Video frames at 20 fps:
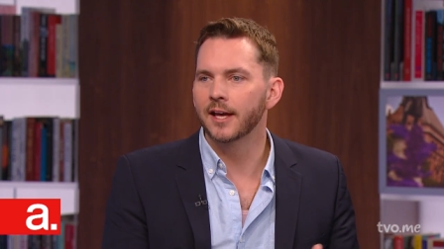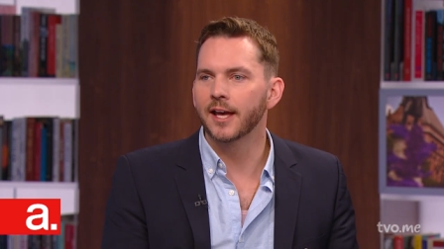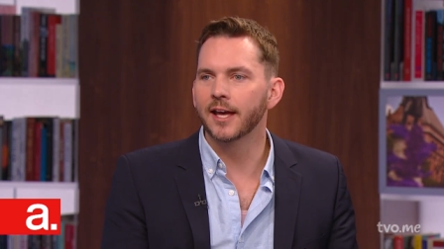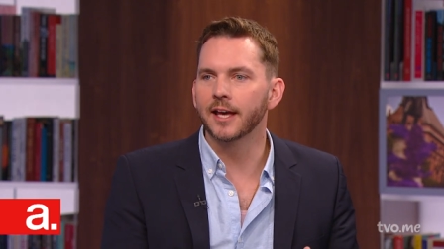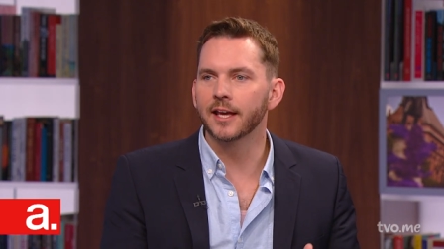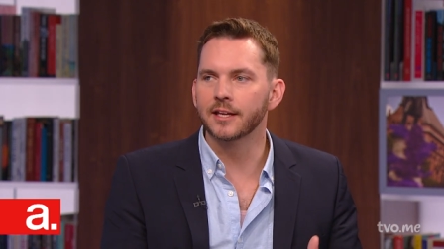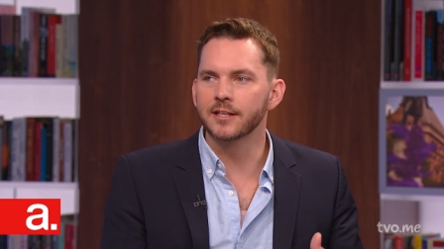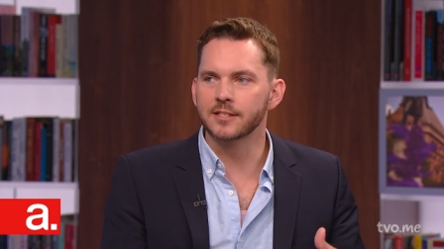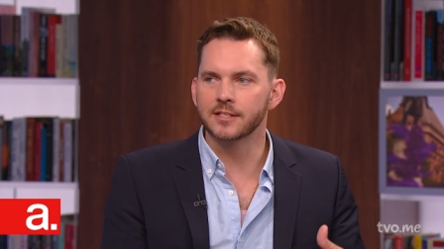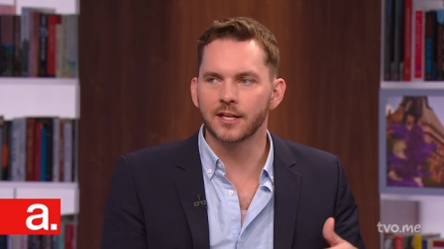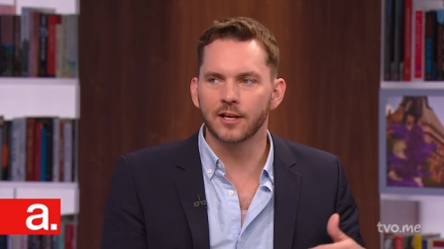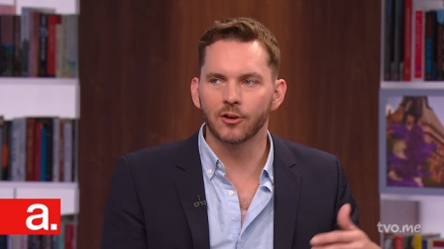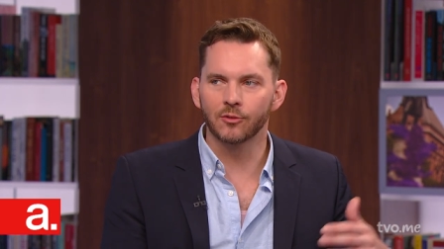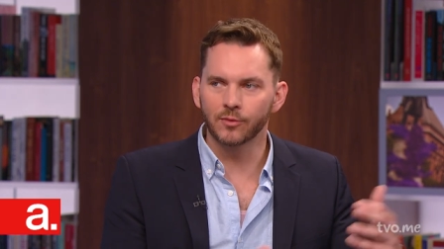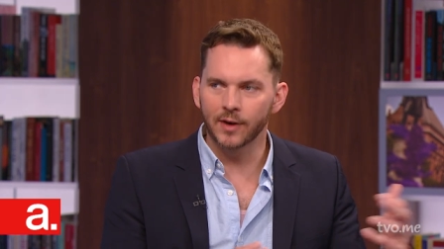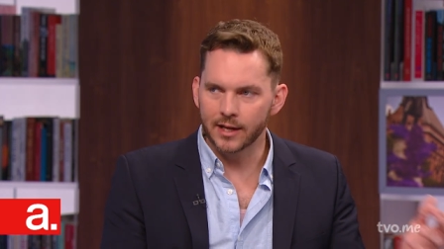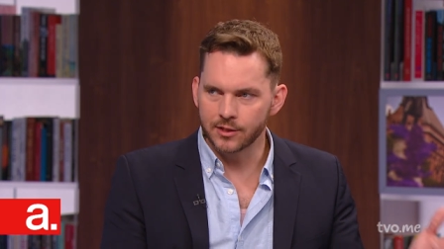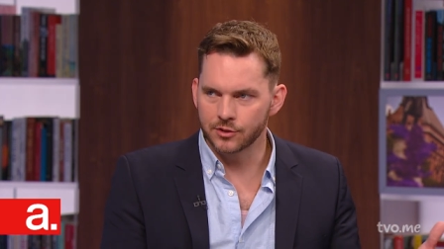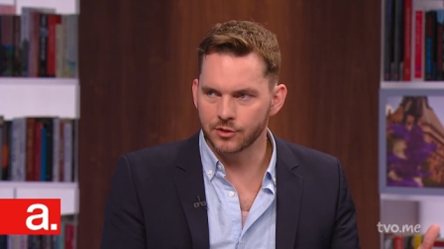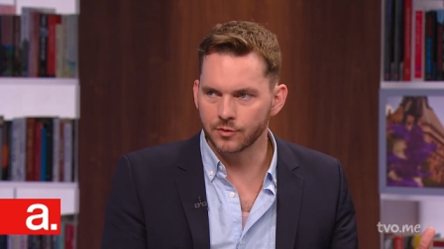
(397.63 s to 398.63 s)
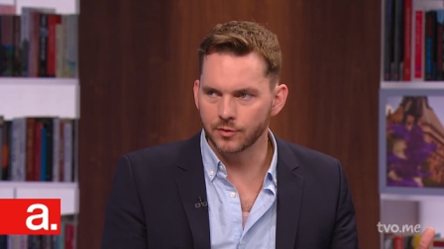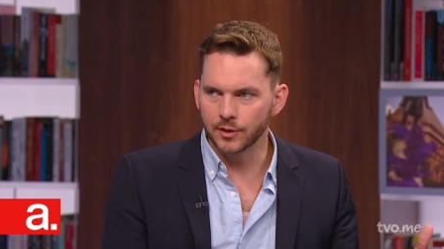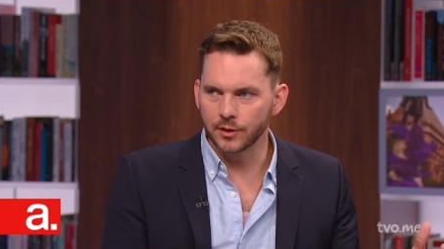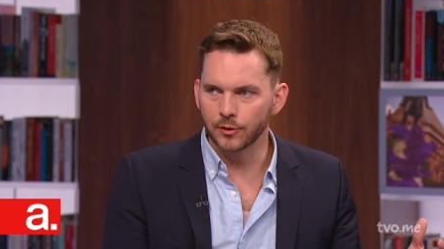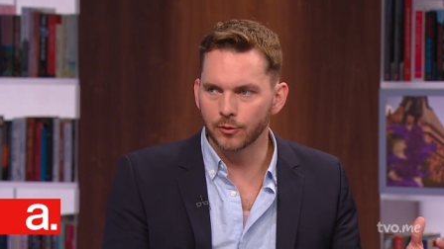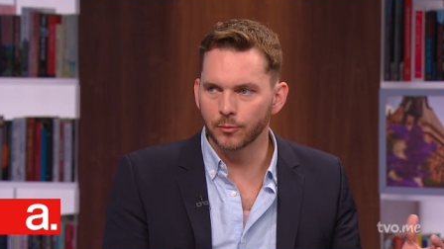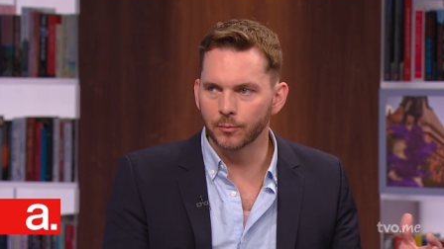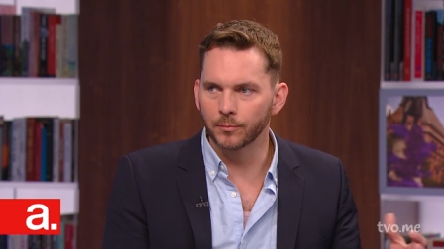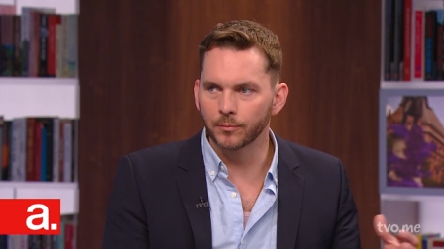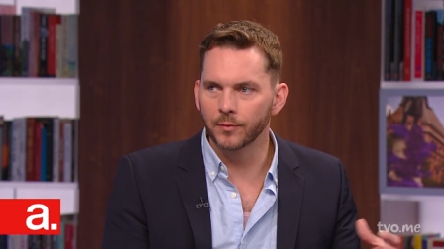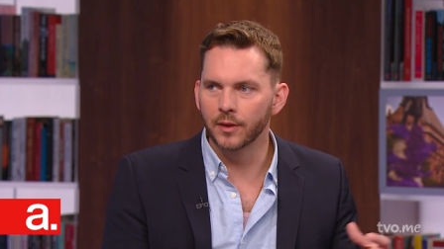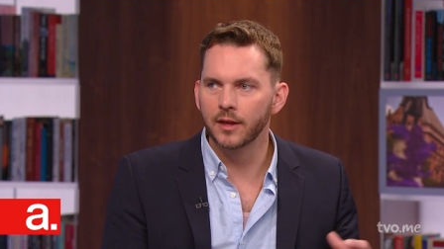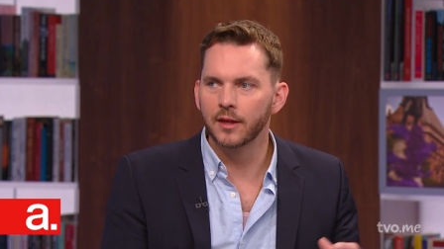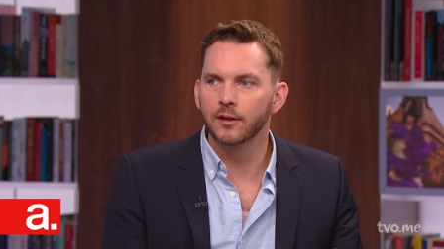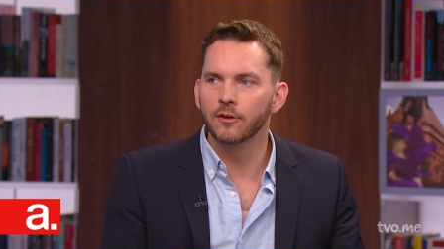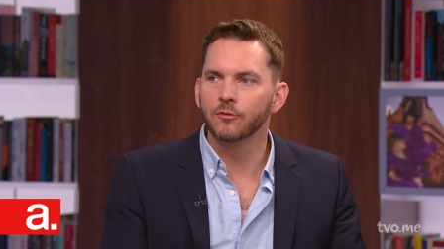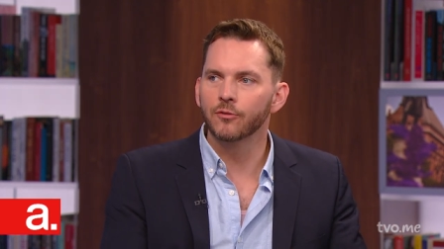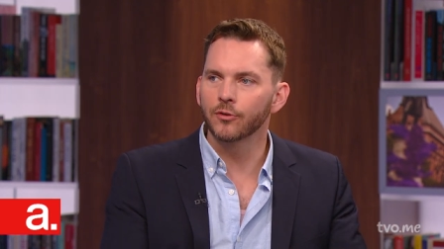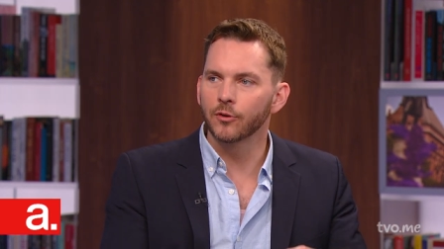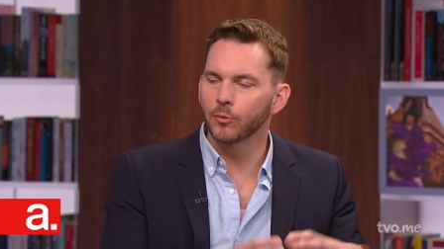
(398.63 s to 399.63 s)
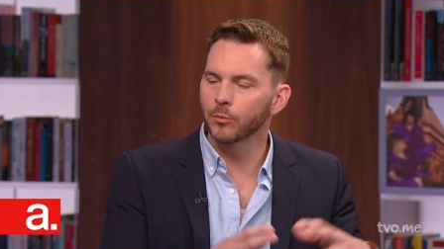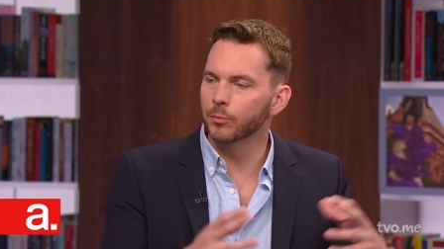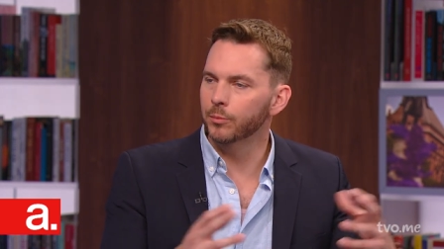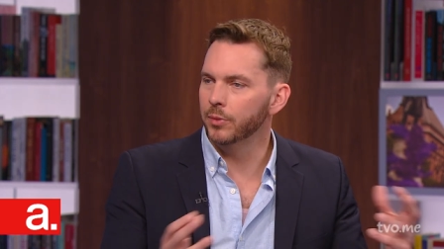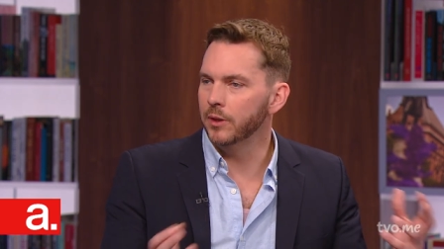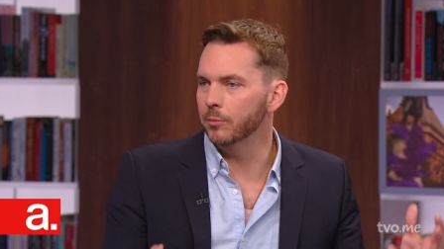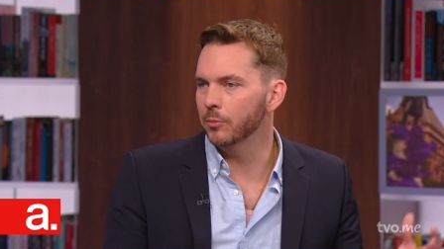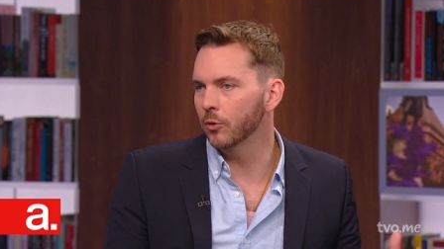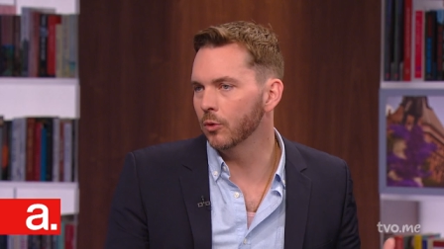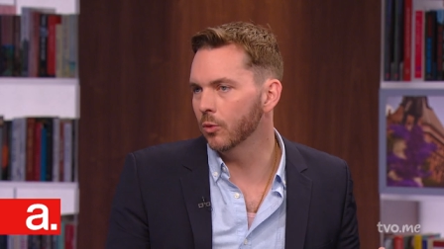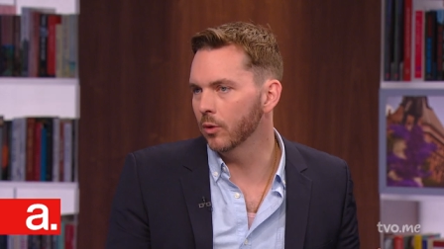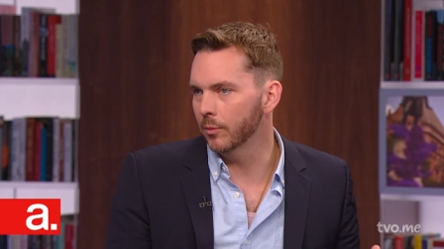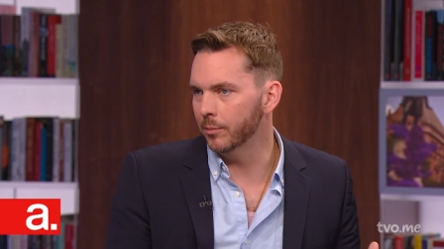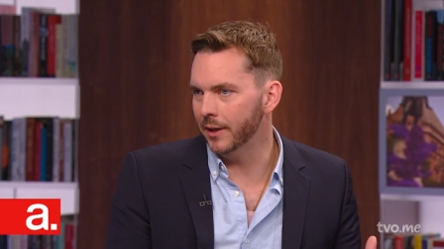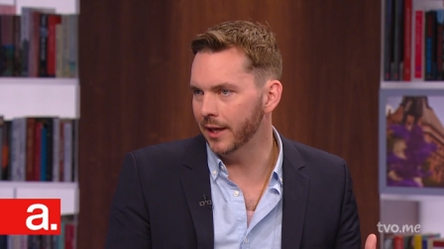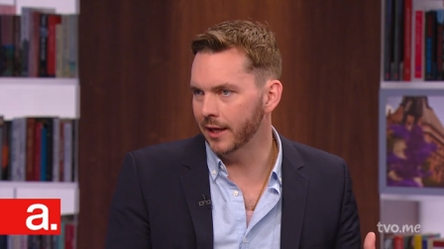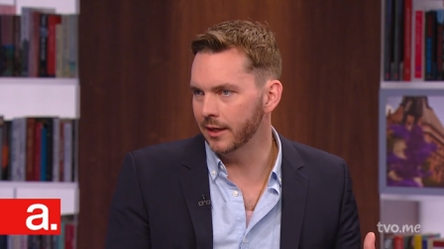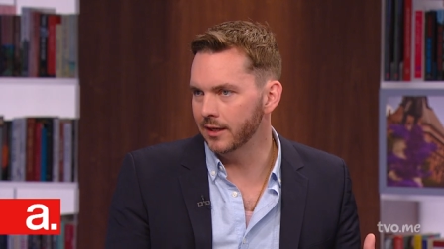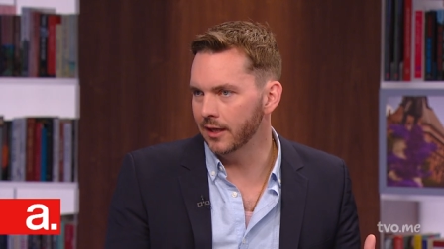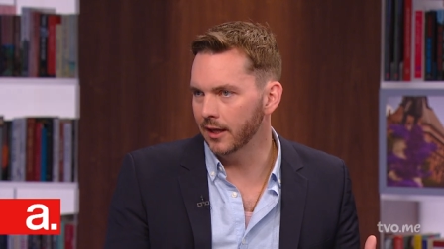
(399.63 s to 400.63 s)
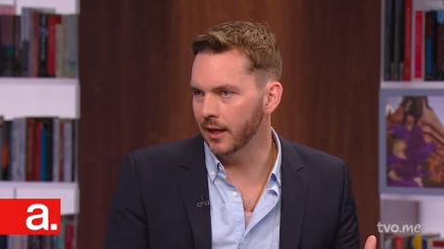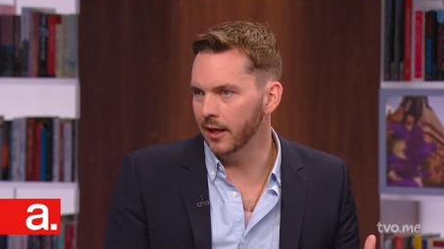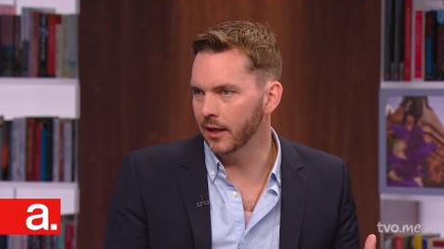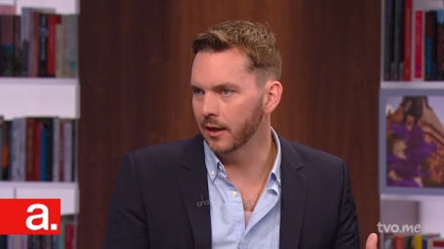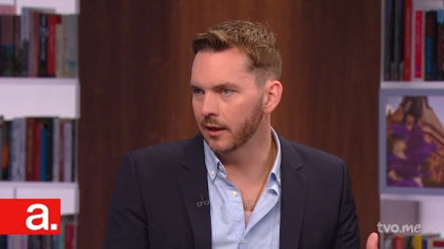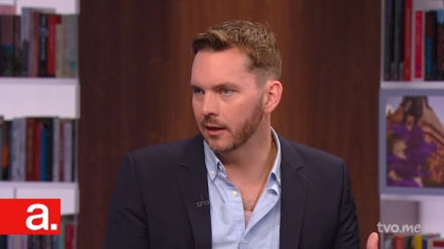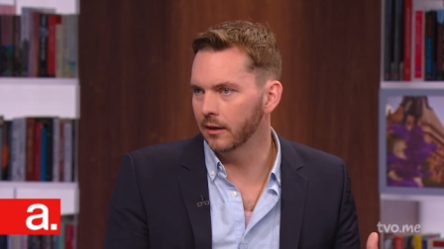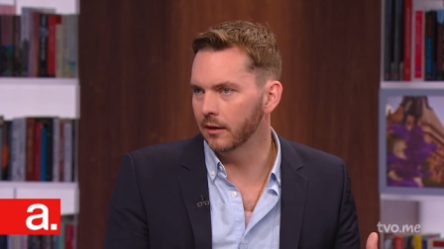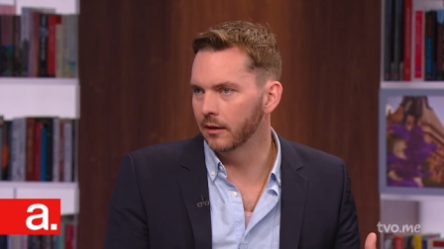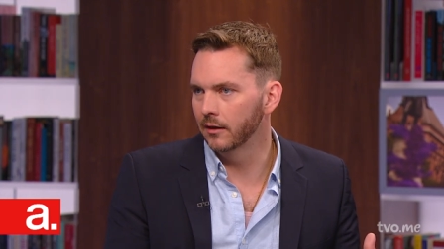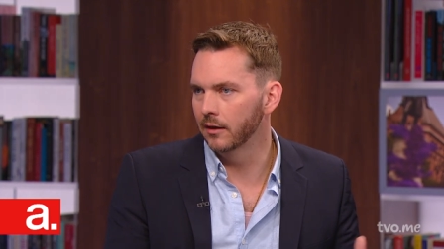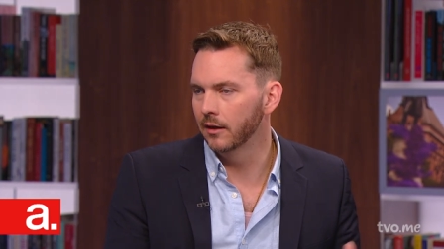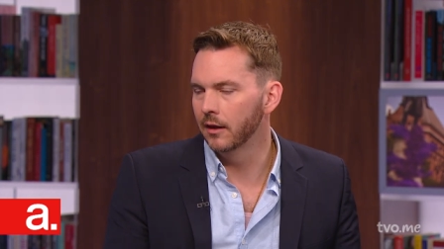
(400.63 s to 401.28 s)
and a restroom for people who are picnicking.